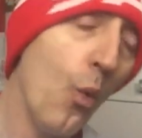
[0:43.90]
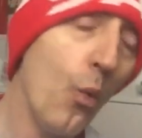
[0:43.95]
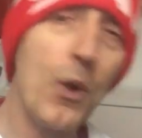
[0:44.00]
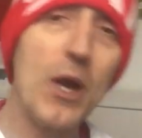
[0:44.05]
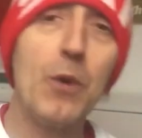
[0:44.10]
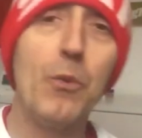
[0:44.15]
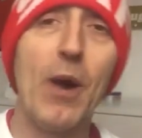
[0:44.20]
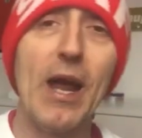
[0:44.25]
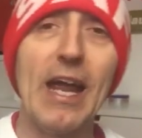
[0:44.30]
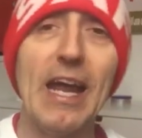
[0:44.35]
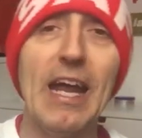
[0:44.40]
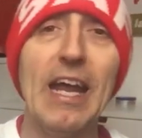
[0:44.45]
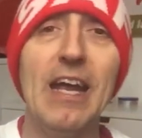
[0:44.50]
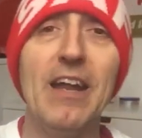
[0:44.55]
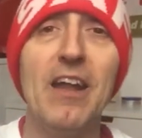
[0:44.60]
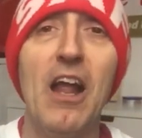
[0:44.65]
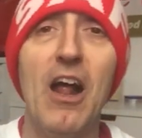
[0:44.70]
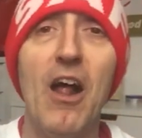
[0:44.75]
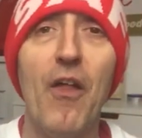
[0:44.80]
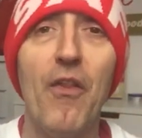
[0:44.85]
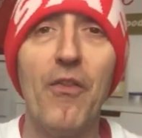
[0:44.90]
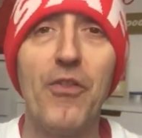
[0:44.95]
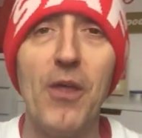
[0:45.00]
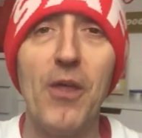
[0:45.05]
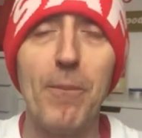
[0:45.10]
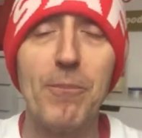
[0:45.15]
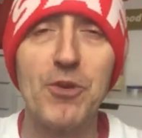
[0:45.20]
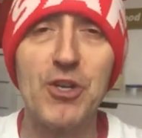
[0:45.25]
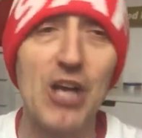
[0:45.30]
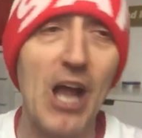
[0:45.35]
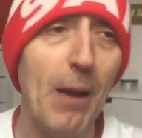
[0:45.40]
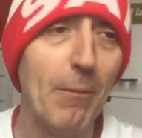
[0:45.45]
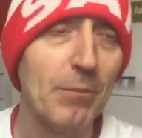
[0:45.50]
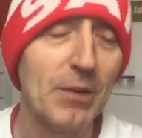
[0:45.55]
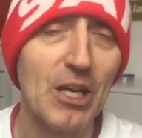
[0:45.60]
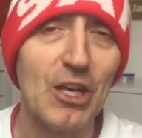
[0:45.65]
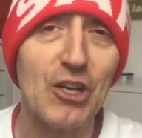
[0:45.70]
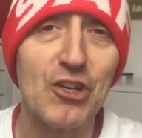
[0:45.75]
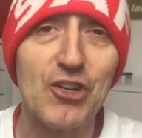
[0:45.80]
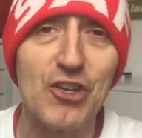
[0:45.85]
we were in the
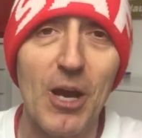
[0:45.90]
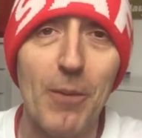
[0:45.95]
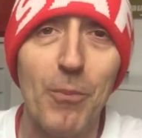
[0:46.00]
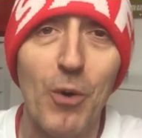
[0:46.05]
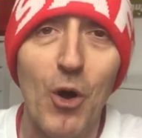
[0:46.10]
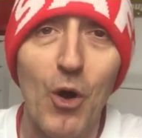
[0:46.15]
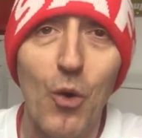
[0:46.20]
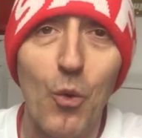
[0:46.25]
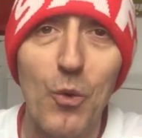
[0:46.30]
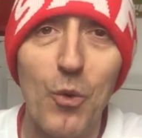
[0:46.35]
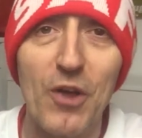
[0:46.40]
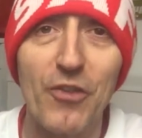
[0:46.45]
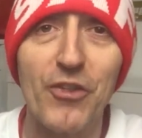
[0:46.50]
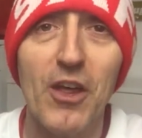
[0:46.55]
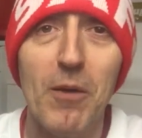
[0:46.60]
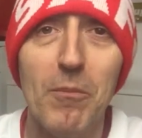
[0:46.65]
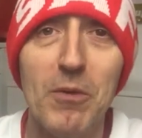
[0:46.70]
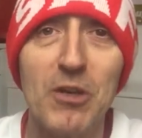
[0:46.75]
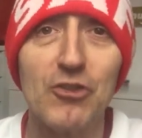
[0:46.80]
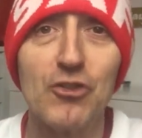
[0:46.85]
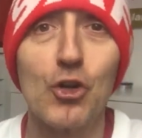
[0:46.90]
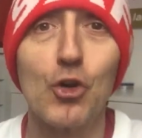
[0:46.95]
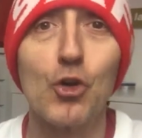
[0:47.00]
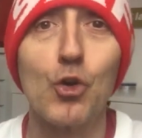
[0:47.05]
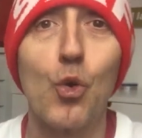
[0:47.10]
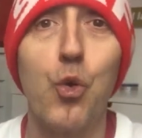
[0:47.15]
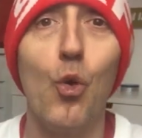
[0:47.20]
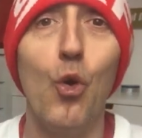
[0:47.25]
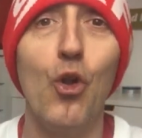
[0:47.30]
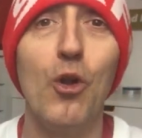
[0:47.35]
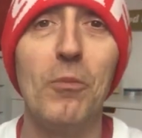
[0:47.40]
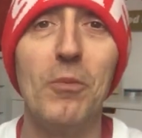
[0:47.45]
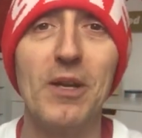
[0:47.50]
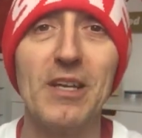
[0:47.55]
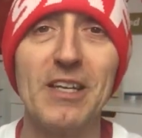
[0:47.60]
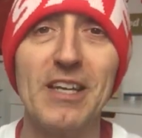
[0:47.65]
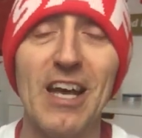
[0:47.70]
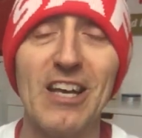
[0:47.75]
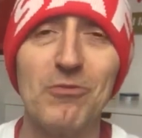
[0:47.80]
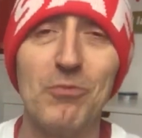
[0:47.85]
championship with Mr.
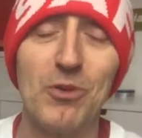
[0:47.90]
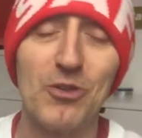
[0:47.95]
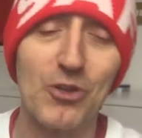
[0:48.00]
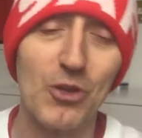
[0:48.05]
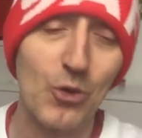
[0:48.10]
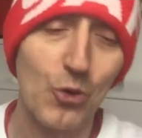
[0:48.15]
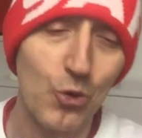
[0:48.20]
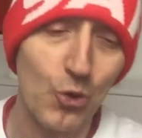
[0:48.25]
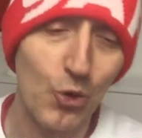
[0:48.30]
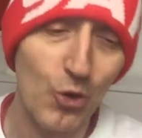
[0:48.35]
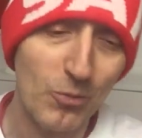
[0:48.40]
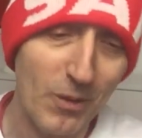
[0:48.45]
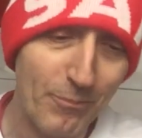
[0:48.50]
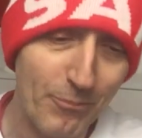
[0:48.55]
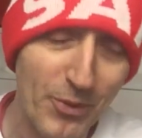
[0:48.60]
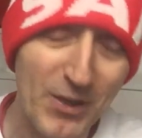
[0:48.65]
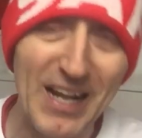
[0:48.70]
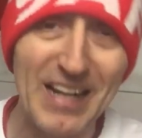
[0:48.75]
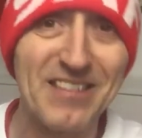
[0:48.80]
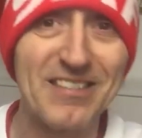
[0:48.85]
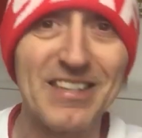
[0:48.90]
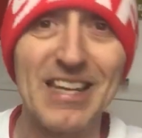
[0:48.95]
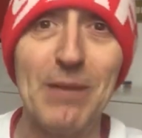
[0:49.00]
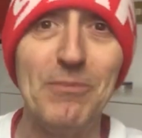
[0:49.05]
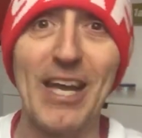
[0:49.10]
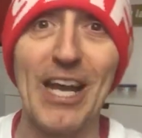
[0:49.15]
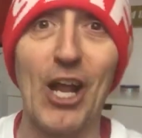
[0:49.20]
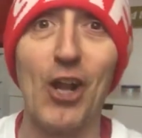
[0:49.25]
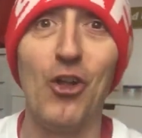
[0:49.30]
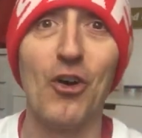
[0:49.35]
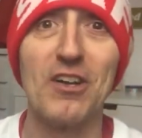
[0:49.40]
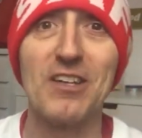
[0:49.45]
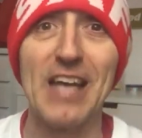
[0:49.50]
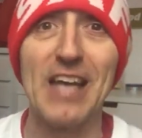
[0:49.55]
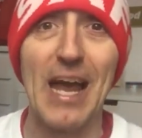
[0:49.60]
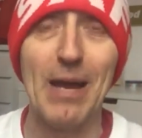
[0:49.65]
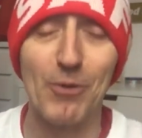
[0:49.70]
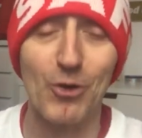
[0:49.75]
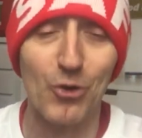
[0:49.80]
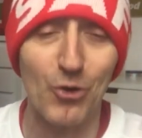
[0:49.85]
Coleman. Yes, Mr. Coleman. But that seems like a long
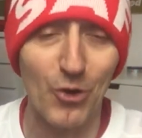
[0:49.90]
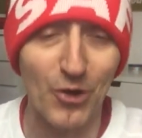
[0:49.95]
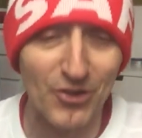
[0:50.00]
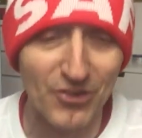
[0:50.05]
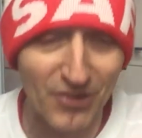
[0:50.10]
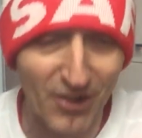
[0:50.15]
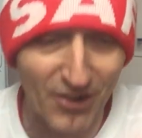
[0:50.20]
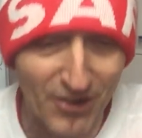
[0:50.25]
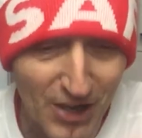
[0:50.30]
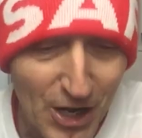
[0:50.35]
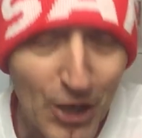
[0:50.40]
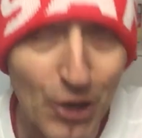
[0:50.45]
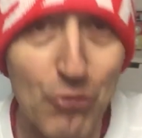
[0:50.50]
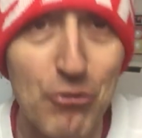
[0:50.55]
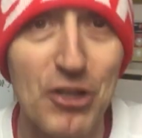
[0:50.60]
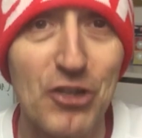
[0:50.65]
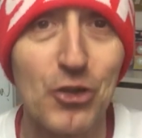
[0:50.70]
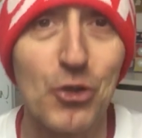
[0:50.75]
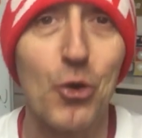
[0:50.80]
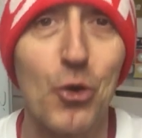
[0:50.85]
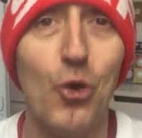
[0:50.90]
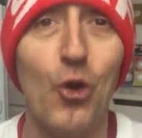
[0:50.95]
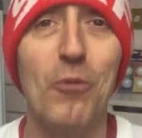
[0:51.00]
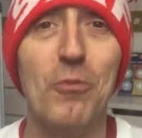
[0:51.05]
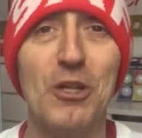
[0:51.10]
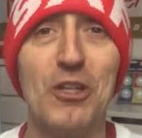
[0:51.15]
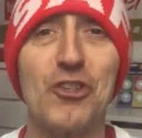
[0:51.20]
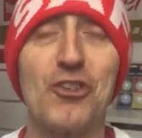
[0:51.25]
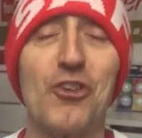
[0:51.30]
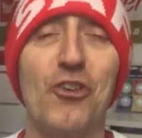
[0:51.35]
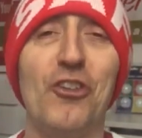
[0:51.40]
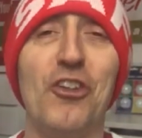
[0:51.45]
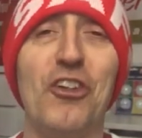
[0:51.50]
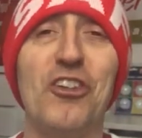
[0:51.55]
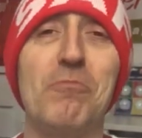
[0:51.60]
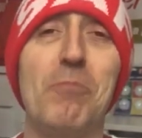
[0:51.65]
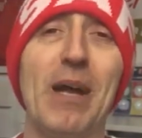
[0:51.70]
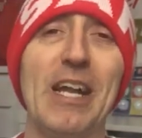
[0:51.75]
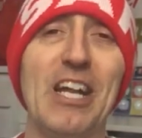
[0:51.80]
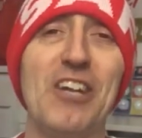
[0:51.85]
time ago, doesn't it? Chris Coleman,
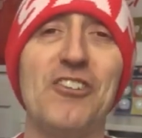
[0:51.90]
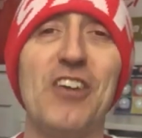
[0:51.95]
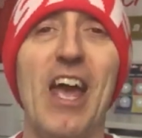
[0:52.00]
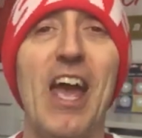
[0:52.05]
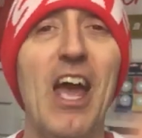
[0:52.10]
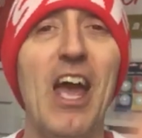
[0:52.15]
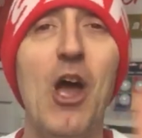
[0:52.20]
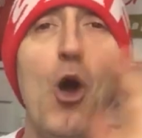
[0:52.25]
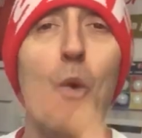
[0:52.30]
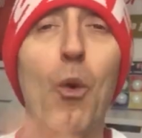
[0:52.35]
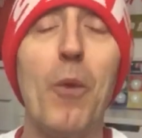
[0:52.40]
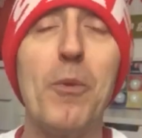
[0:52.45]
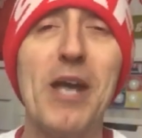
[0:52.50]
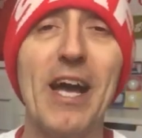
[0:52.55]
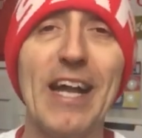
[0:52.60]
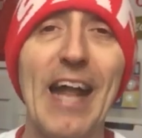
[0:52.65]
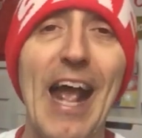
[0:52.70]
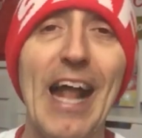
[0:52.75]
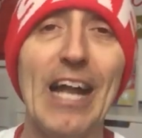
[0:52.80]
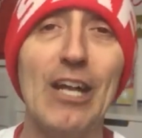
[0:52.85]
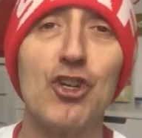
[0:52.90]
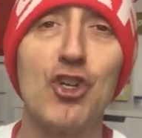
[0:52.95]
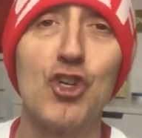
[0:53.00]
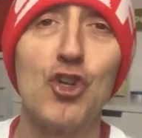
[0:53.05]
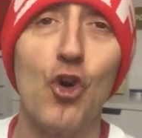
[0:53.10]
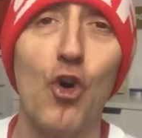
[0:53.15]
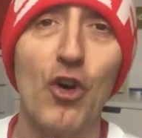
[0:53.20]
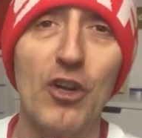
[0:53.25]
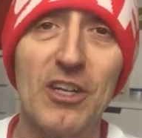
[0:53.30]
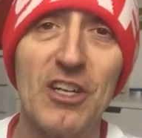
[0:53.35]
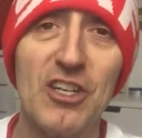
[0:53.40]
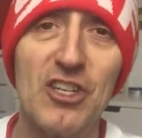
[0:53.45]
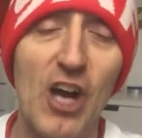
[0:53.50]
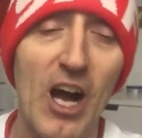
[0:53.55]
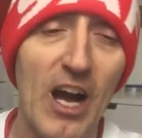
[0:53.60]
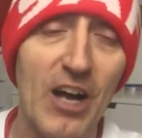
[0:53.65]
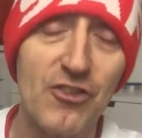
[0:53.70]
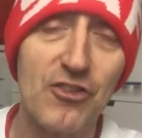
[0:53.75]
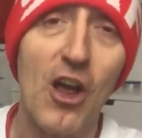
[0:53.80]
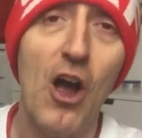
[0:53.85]
Sunderland's manager, when we had Ellis Short in
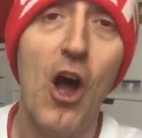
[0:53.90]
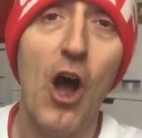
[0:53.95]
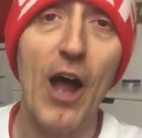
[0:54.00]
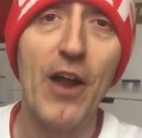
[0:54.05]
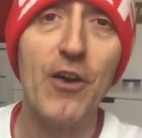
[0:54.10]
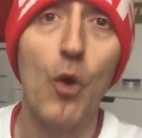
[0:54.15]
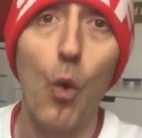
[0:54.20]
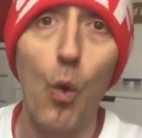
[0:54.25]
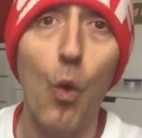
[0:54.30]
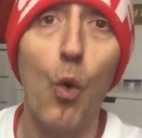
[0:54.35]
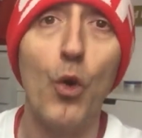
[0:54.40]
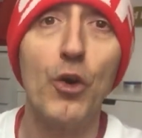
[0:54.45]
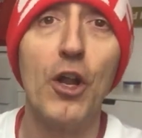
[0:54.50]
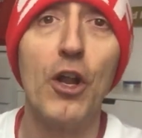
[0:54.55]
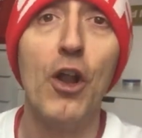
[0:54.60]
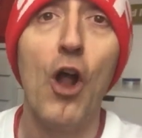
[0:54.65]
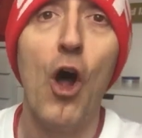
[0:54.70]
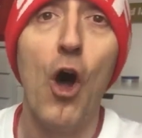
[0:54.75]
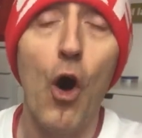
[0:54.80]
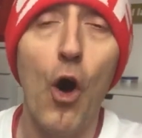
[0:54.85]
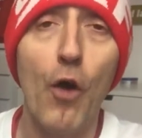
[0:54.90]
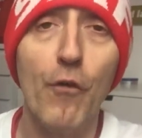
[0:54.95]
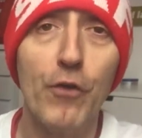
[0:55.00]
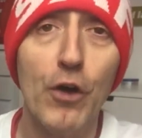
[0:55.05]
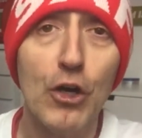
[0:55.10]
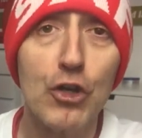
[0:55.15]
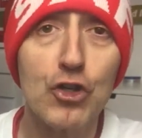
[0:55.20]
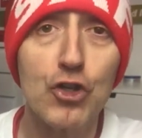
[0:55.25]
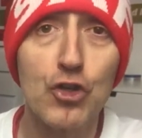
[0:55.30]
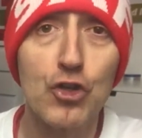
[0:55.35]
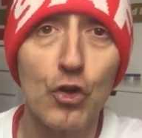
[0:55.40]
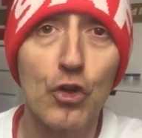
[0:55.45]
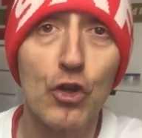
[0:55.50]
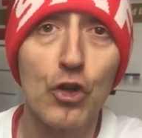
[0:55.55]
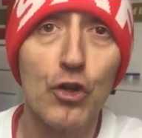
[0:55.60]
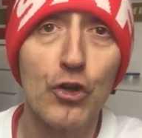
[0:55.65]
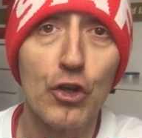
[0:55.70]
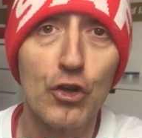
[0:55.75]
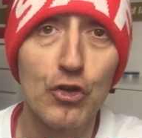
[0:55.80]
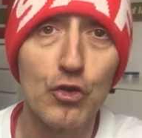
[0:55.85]
charge and owning of
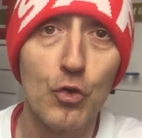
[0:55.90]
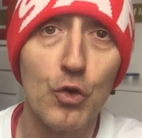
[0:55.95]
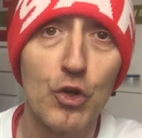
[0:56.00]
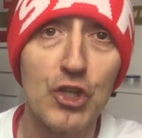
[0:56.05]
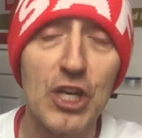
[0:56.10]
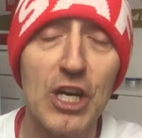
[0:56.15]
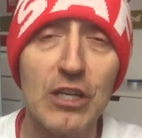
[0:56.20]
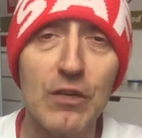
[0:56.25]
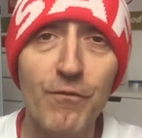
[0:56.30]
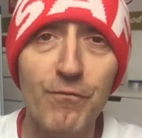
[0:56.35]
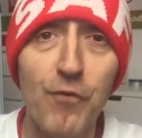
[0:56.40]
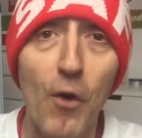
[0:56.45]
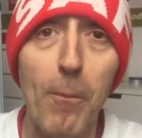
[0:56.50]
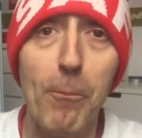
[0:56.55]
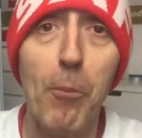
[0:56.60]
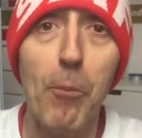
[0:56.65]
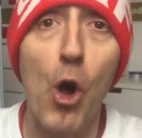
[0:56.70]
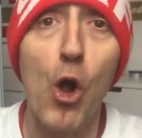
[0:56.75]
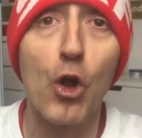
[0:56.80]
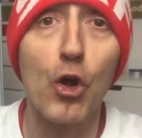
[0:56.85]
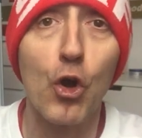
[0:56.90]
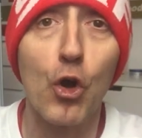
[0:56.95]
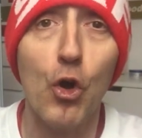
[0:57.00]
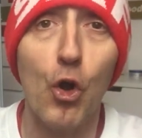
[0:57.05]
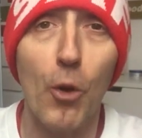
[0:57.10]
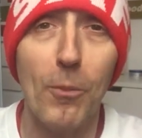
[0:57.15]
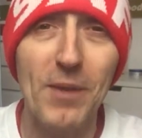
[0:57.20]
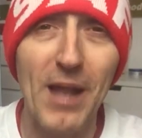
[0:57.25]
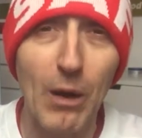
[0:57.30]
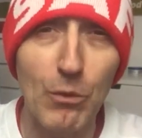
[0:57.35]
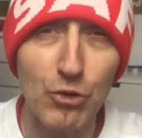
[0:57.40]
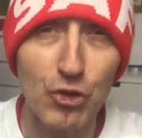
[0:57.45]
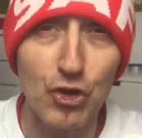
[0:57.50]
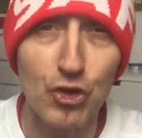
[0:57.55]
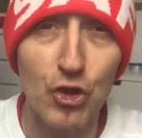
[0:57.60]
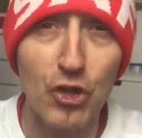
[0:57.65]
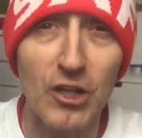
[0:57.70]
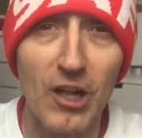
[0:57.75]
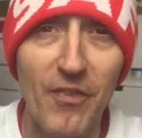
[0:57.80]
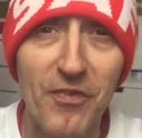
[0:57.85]
Sunderland Association Football Club. Now,
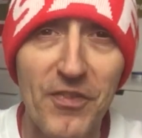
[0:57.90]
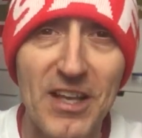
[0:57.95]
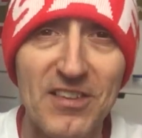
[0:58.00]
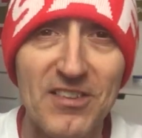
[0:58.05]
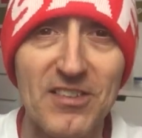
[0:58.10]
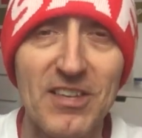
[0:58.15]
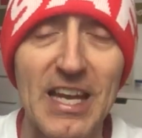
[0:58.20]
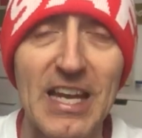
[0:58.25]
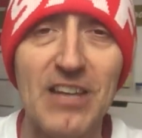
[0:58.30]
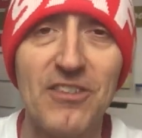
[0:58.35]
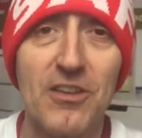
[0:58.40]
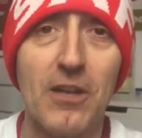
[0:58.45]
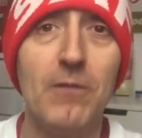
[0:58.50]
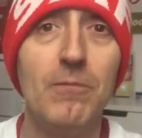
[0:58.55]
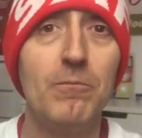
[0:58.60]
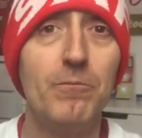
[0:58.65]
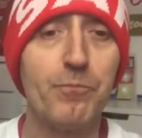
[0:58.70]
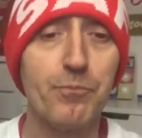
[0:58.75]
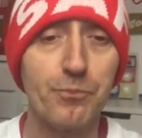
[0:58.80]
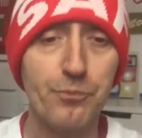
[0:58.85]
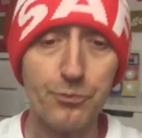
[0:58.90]
Sunderland this season